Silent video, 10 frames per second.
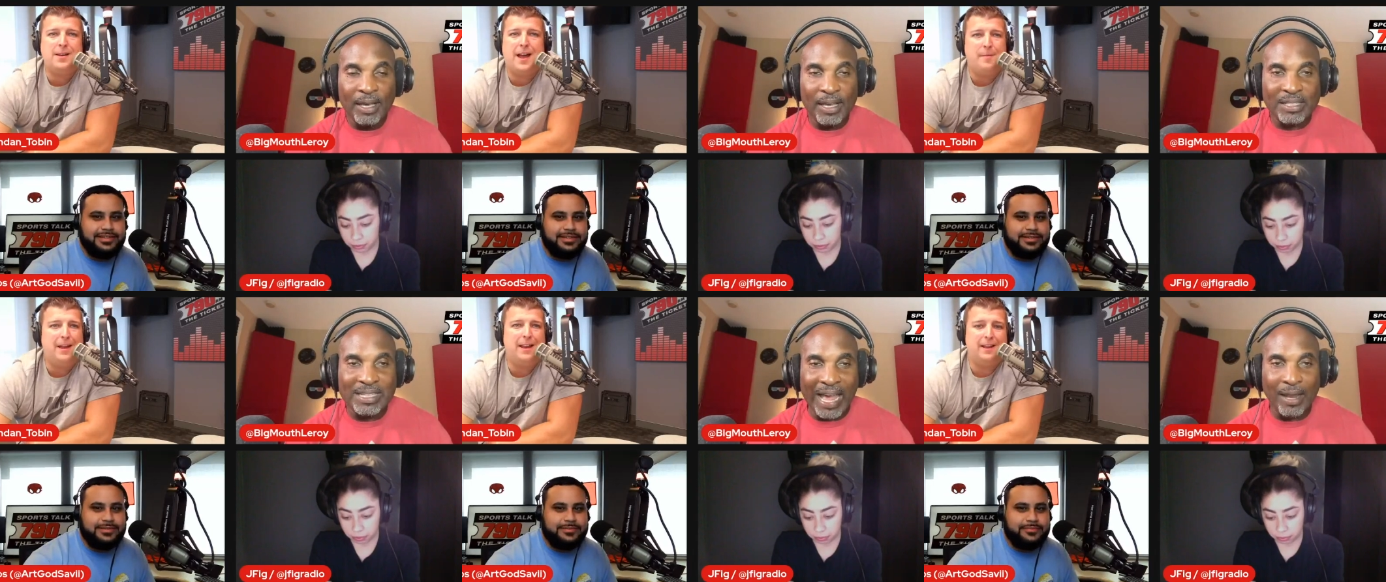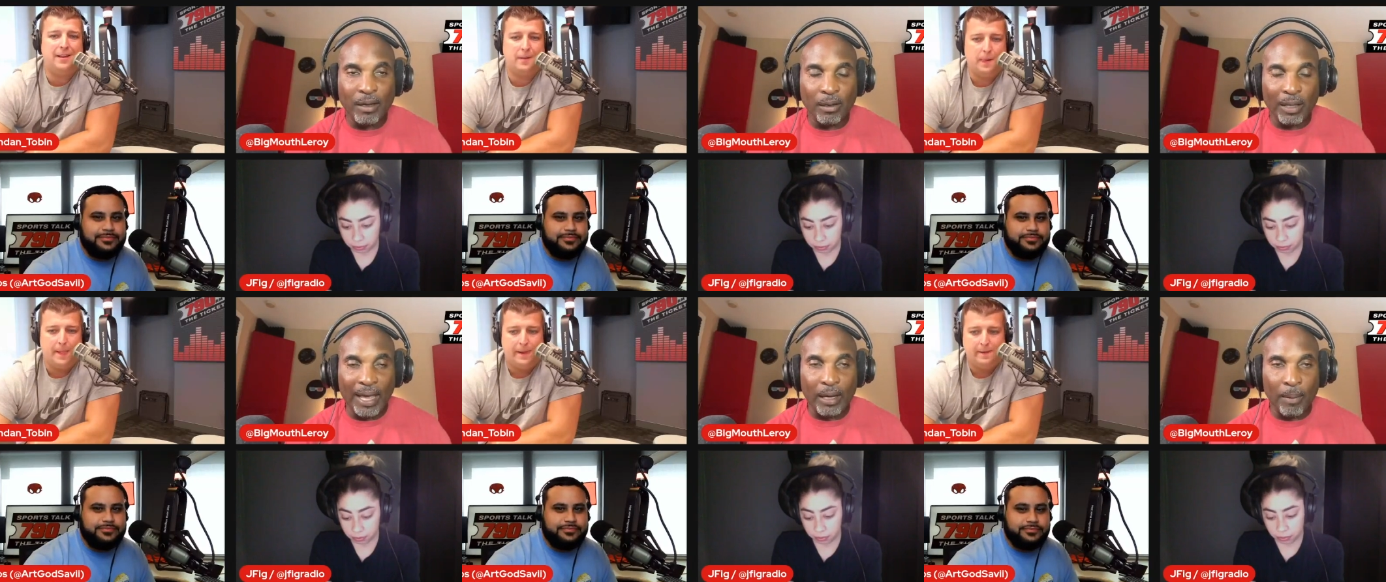Speaker 1: It's I'm not, not a,
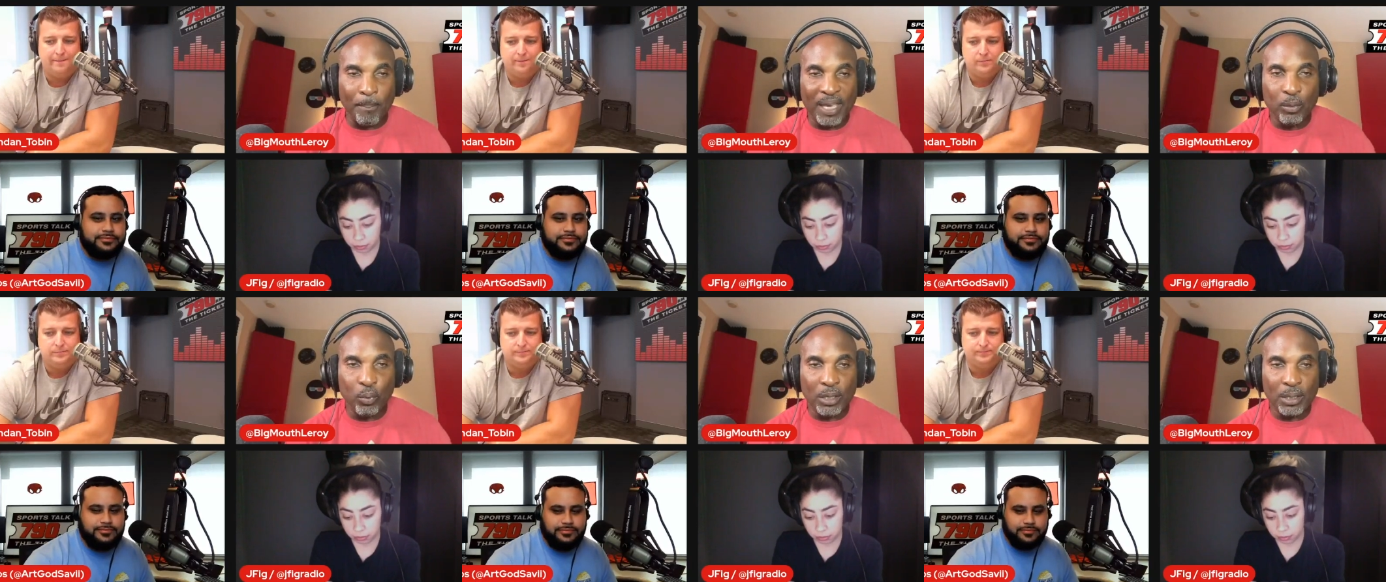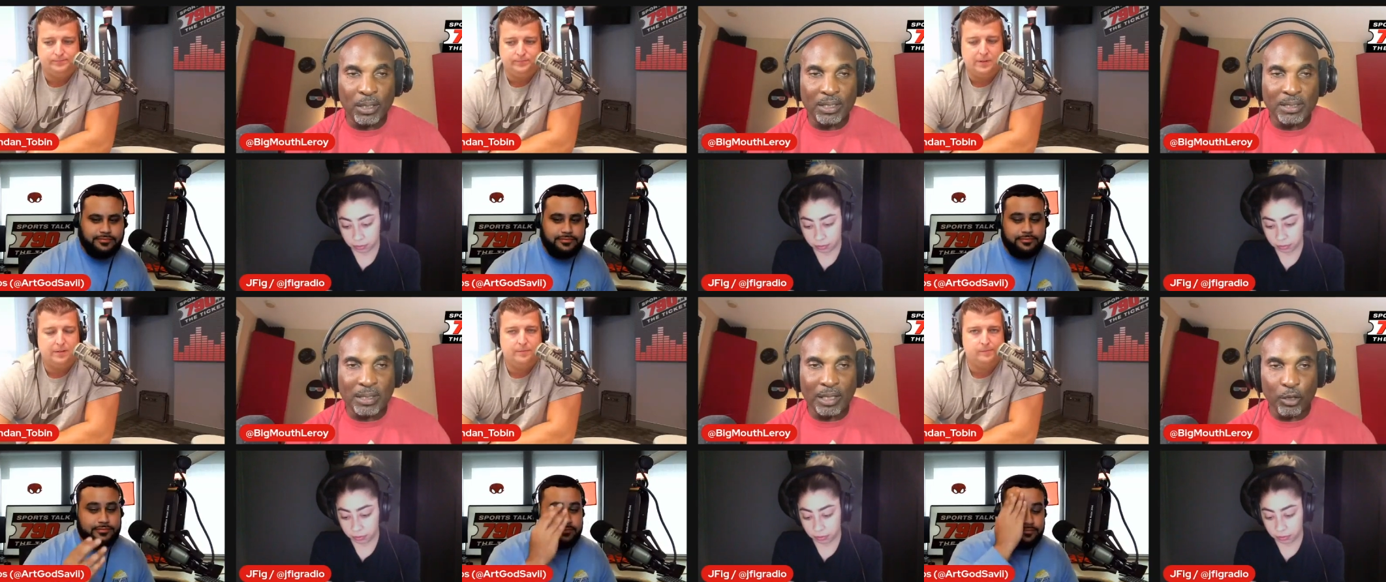like a big one. It's the
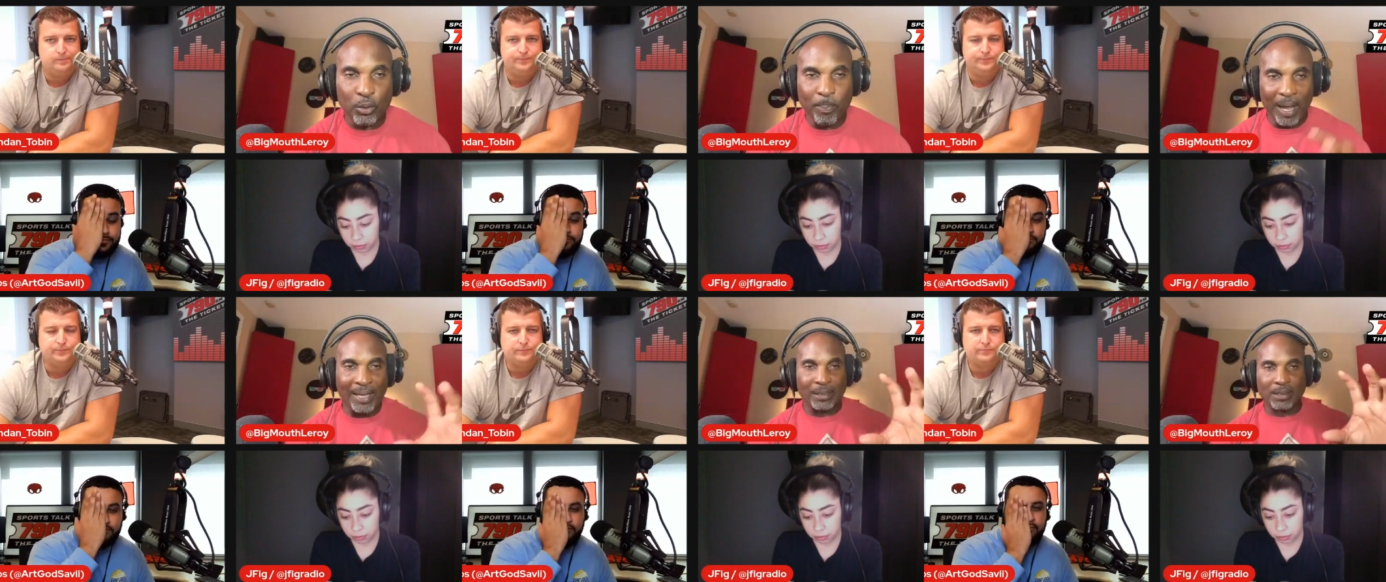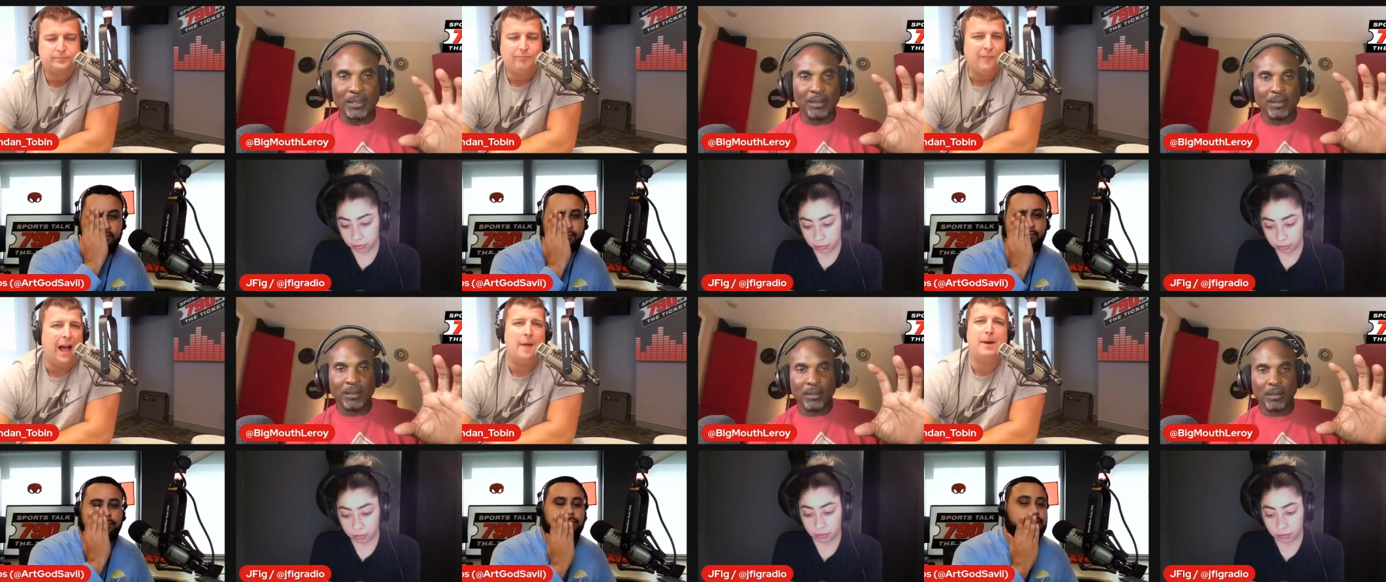little pints.
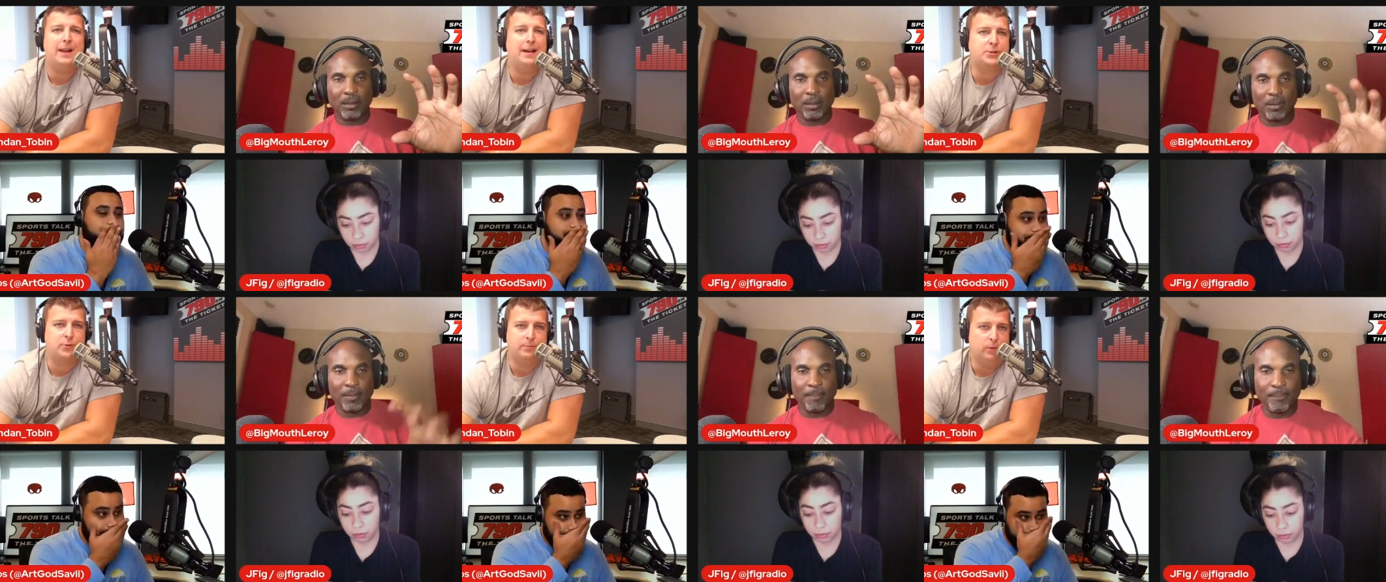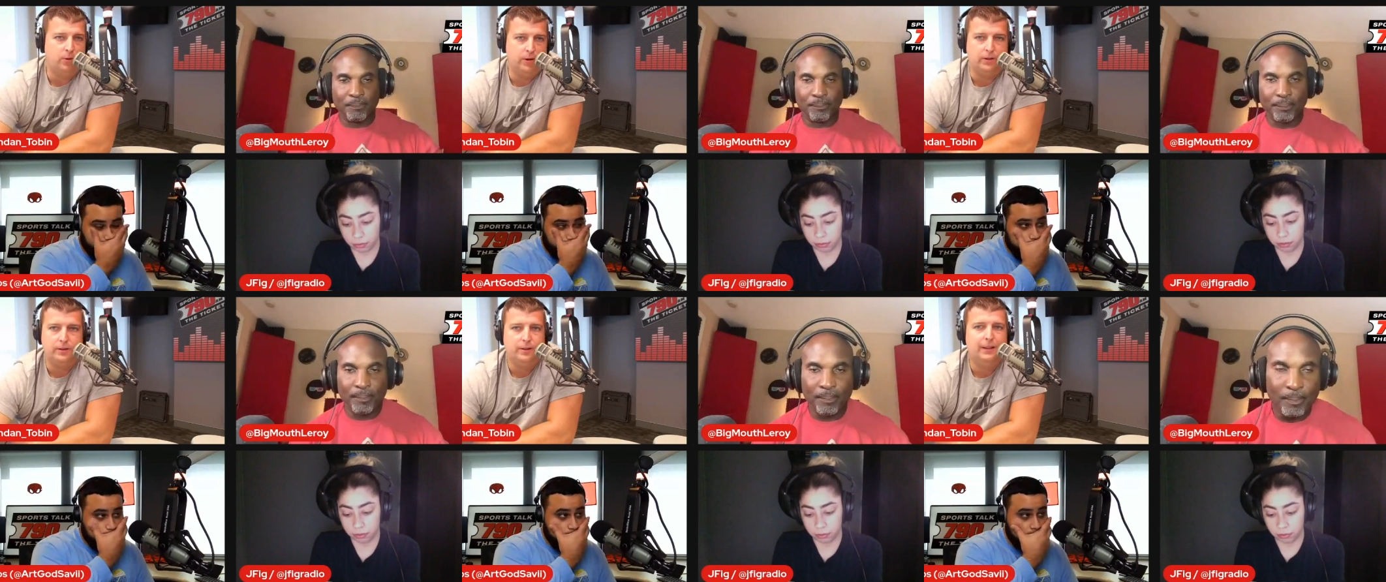
Speaker 2: I'm not ice cream
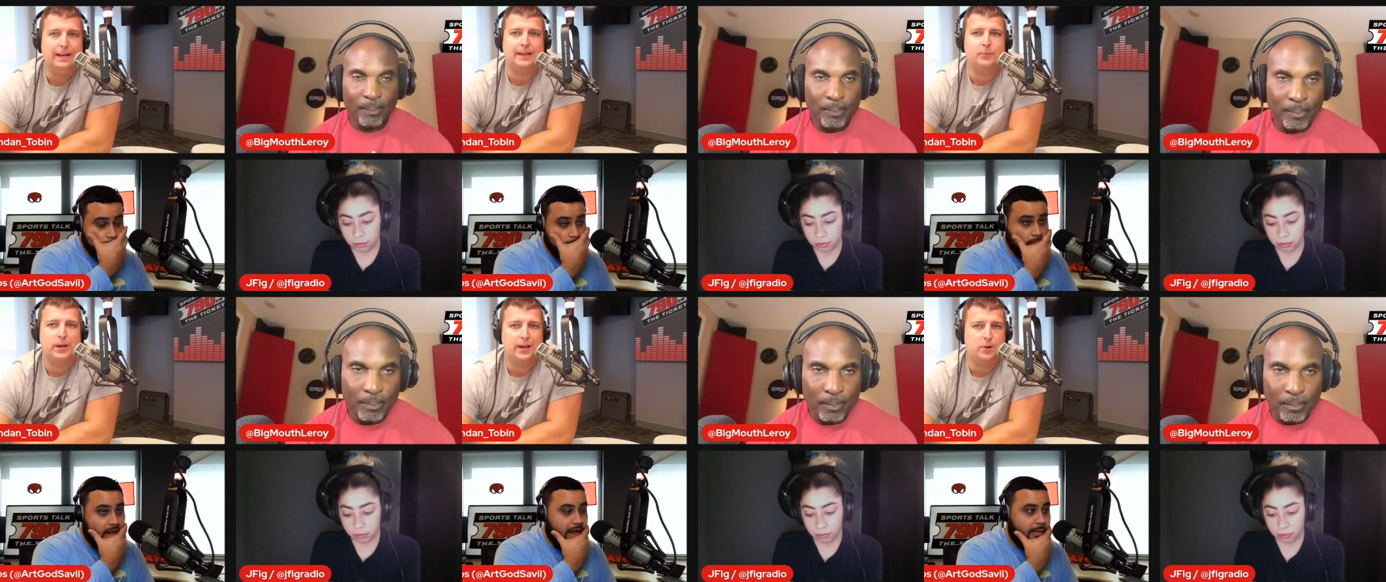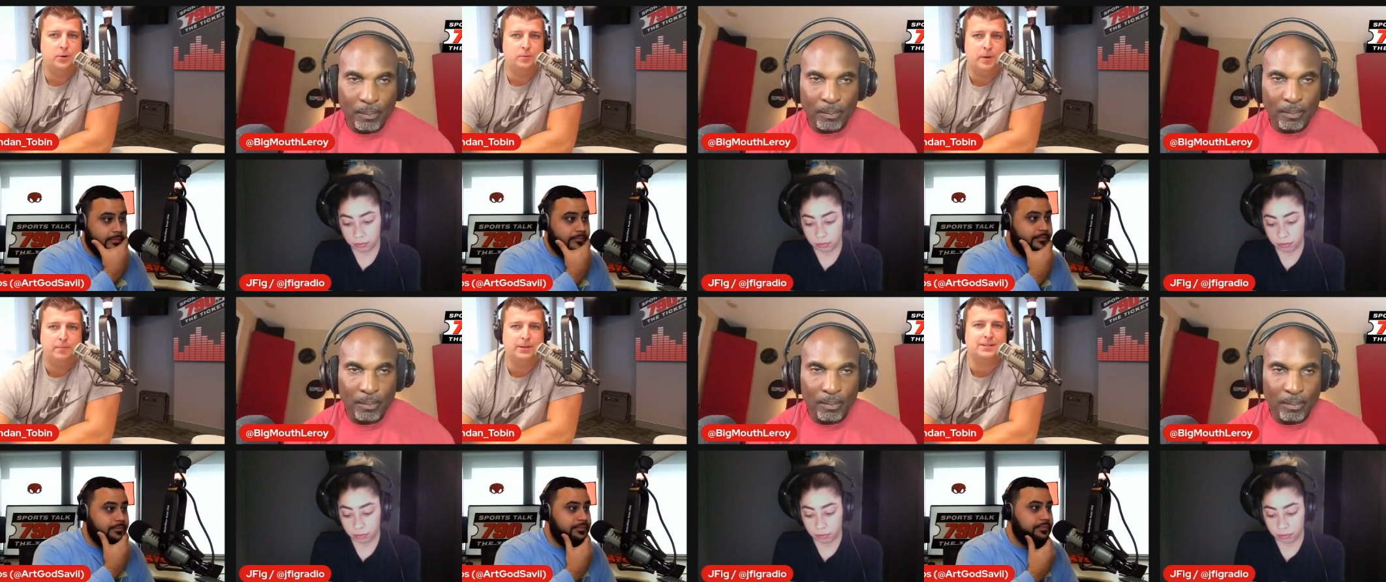loyal. Like when I go to the
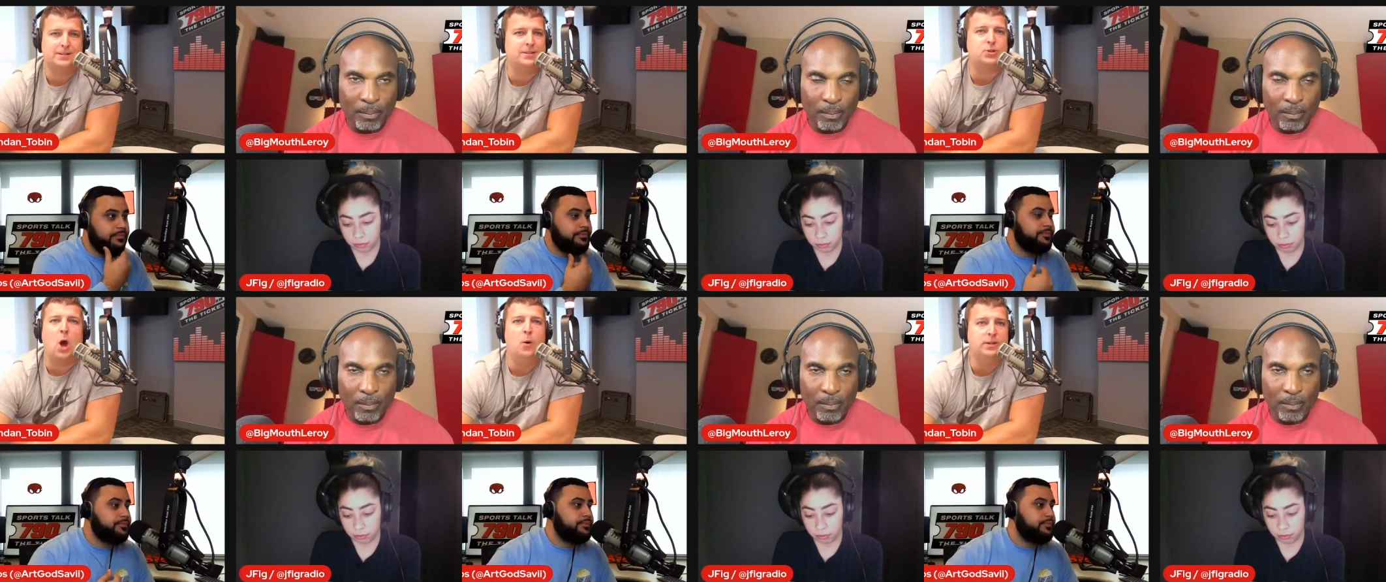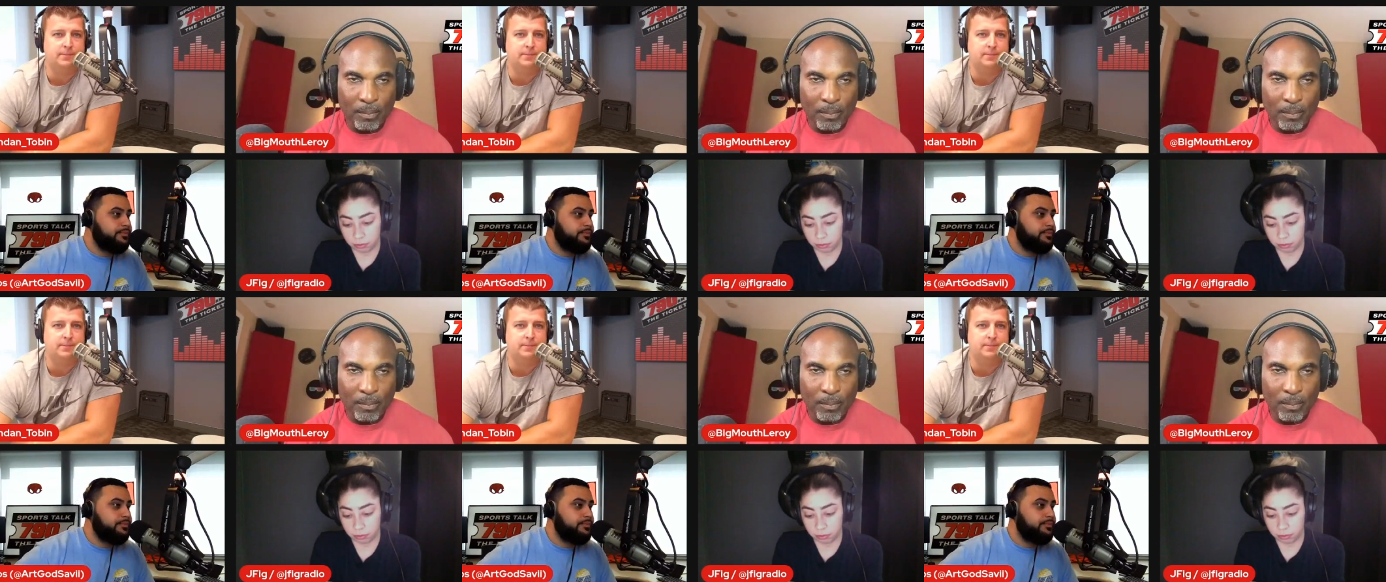Publix, because there's always a